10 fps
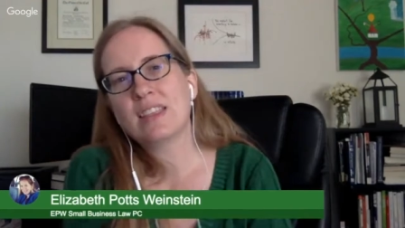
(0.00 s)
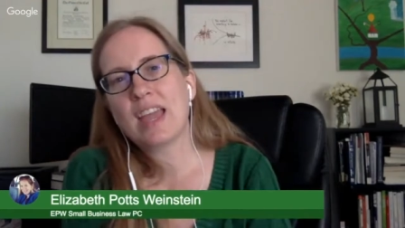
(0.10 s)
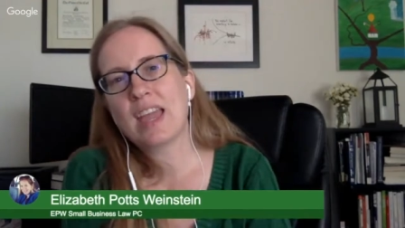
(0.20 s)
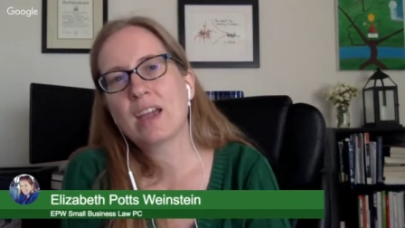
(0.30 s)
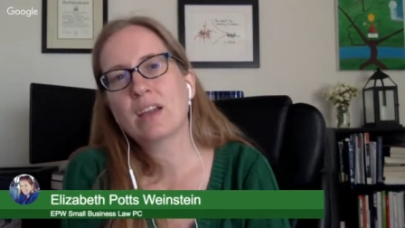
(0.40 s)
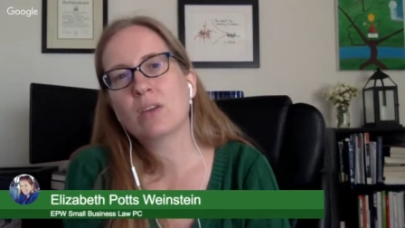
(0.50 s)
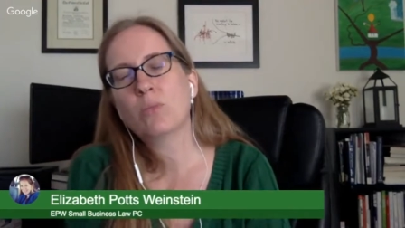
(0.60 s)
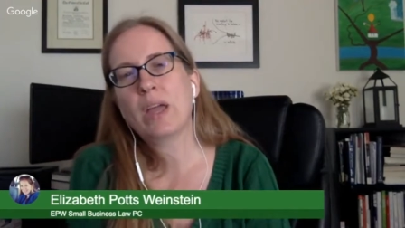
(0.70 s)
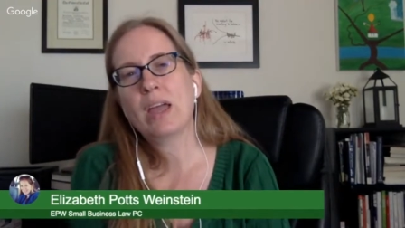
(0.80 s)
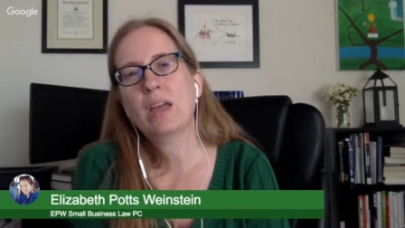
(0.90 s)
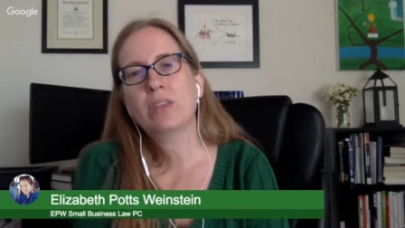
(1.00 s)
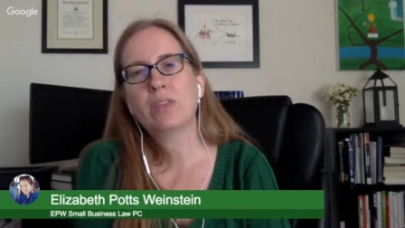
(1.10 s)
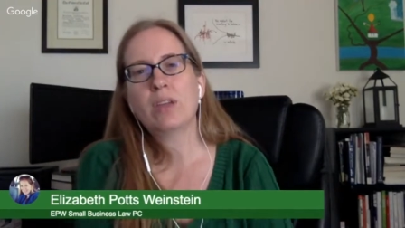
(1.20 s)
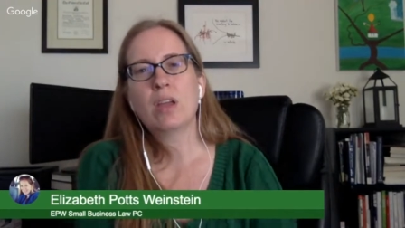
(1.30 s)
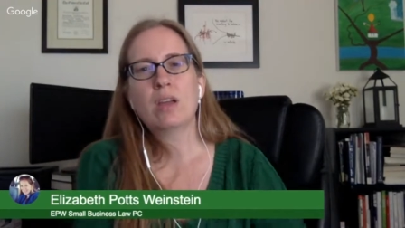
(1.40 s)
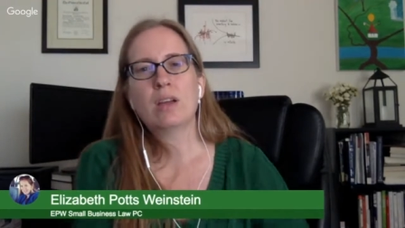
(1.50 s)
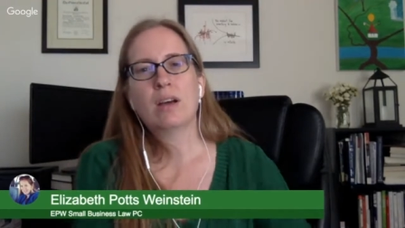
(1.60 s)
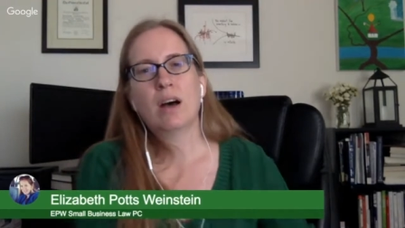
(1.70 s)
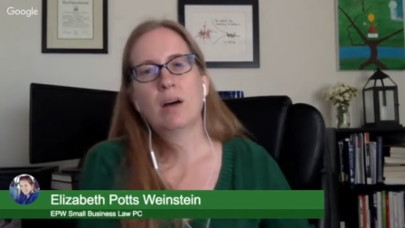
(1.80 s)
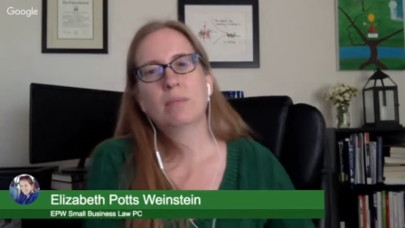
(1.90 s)
thing with
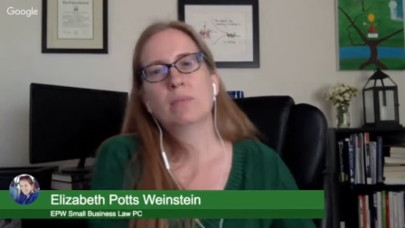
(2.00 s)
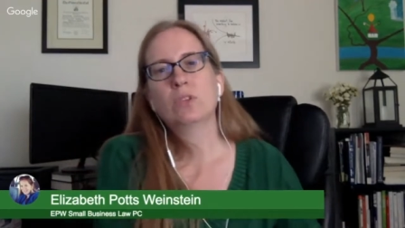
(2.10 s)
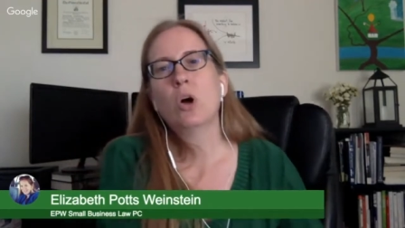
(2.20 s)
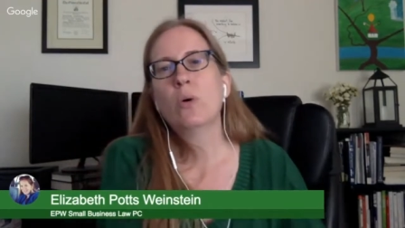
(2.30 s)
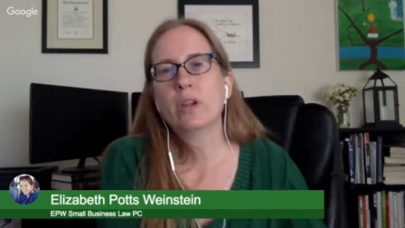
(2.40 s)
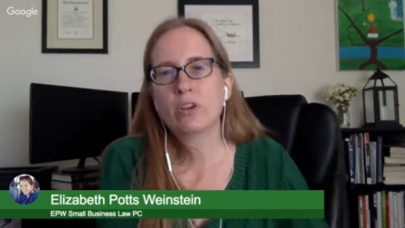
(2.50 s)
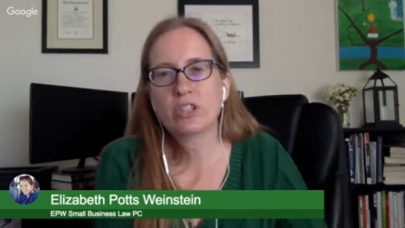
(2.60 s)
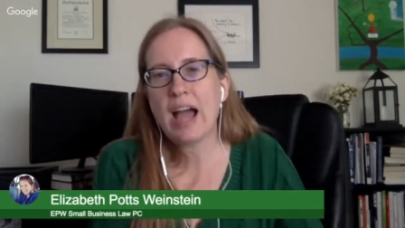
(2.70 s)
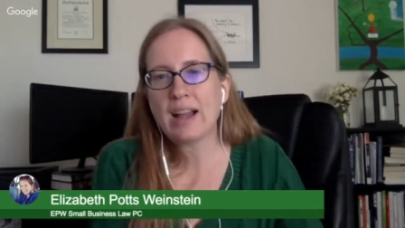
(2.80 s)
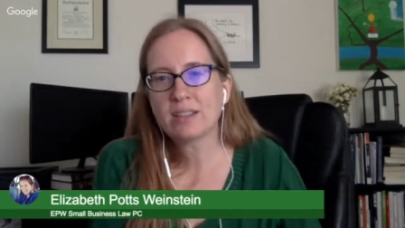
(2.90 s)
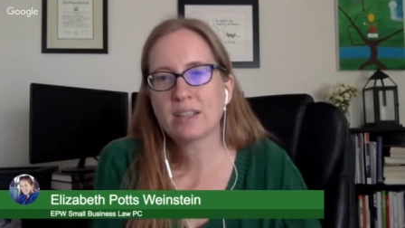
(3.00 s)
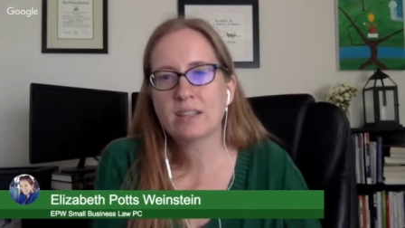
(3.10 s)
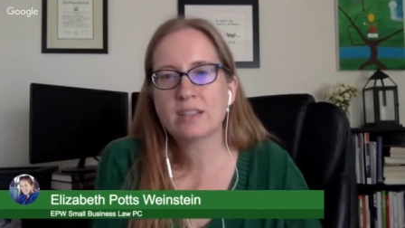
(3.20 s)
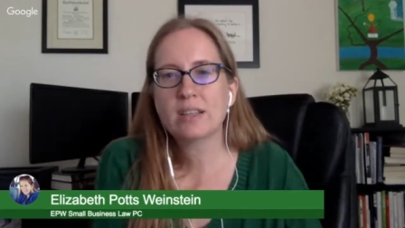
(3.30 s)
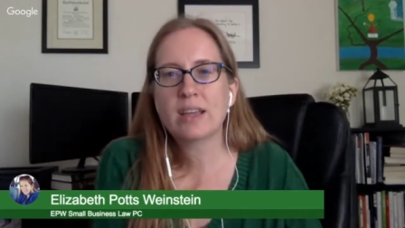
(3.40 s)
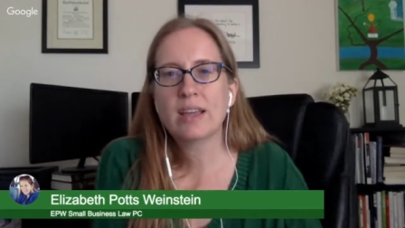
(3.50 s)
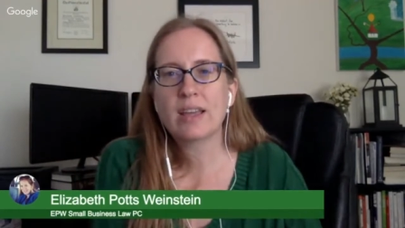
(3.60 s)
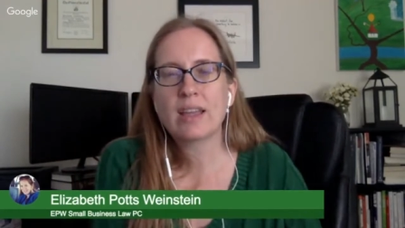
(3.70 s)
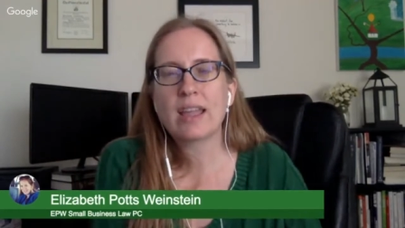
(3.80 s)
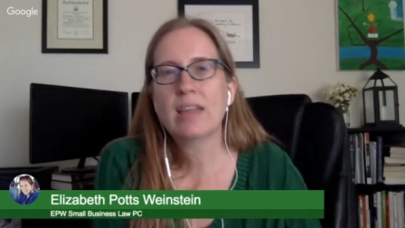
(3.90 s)
lowering your taxes
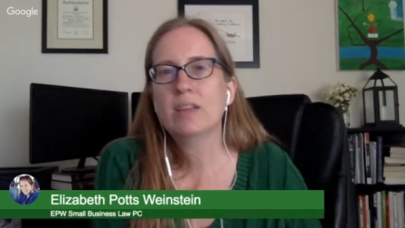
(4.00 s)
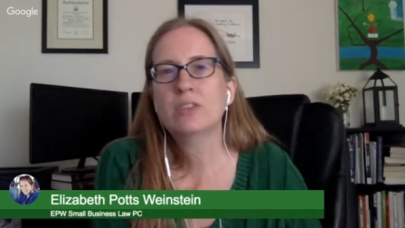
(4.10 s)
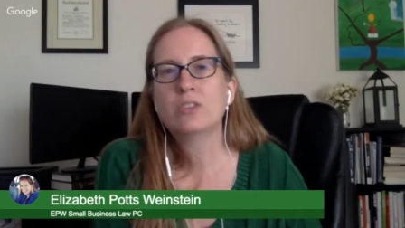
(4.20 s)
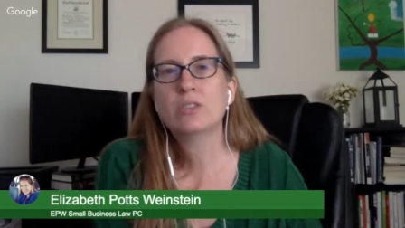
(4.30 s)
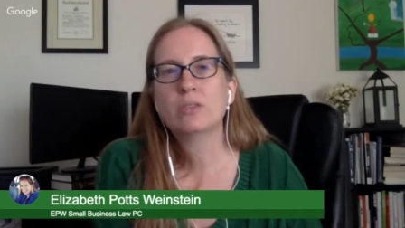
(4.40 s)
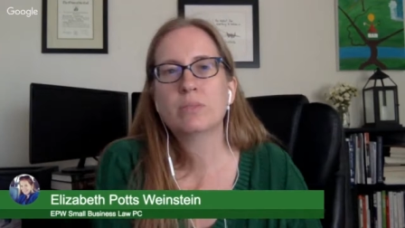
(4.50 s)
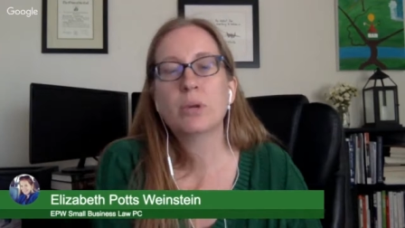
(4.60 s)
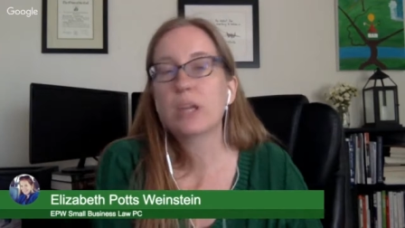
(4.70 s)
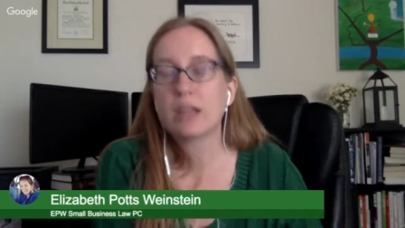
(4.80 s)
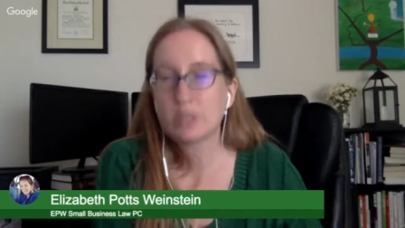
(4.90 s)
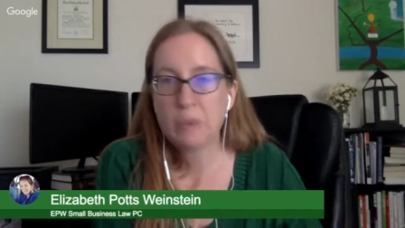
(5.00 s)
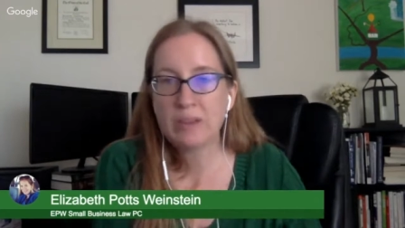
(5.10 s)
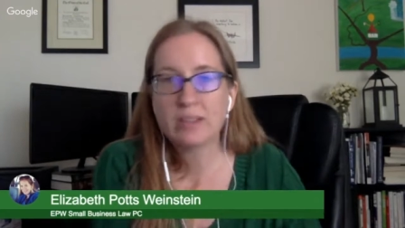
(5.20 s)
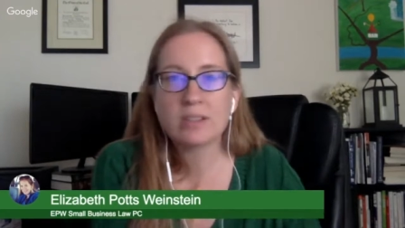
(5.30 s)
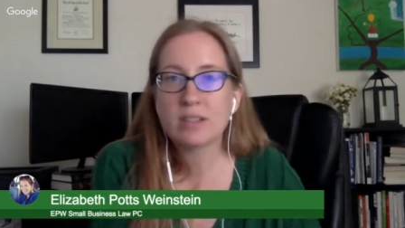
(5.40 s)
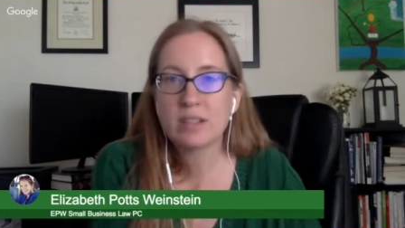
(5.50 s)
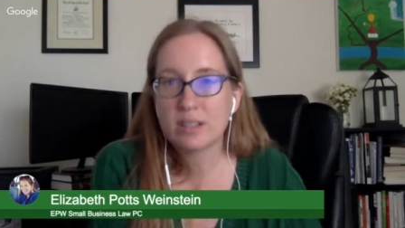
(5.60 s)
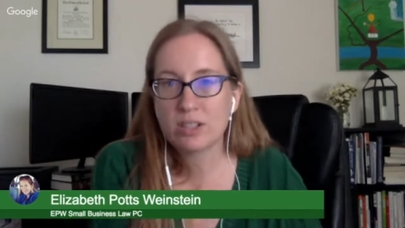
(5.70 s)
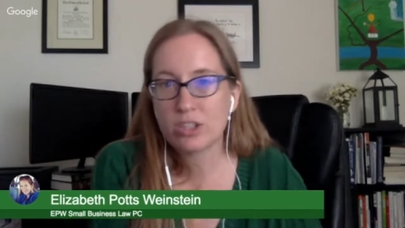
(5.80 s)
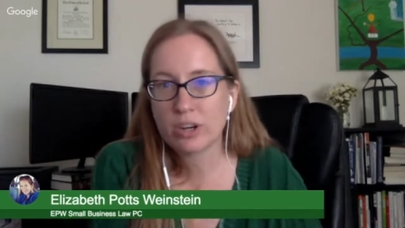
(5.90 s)
is putting expenses into
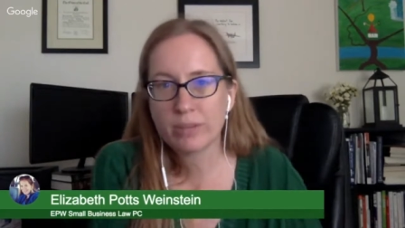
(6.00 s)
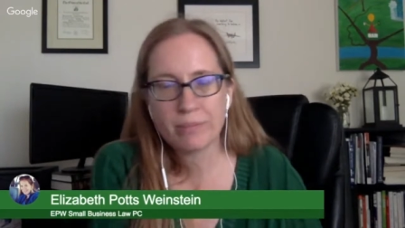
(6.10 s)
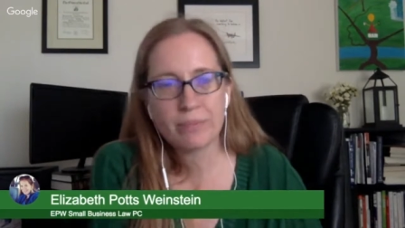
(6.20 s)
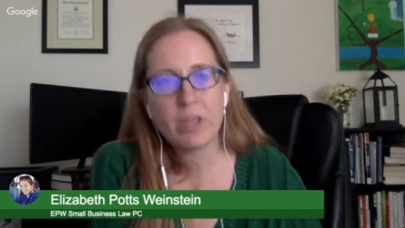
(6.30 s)
this year.